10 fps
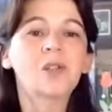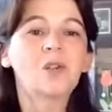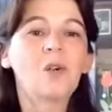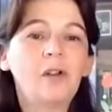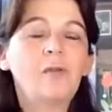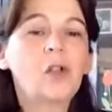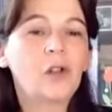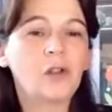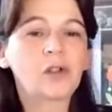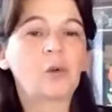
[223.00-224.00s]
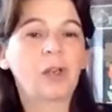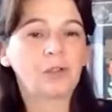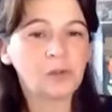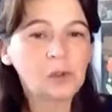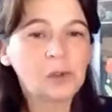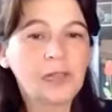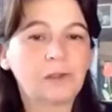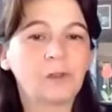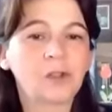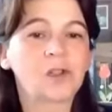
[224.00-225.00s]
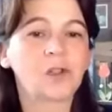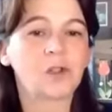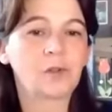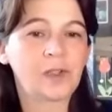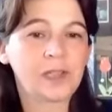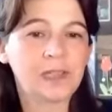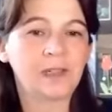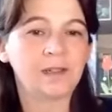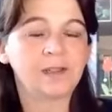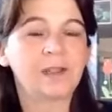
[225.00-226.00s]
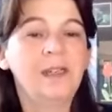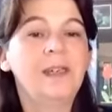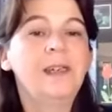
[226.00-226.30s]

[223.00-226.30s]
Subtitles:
So I've learned quite a few languages over the years,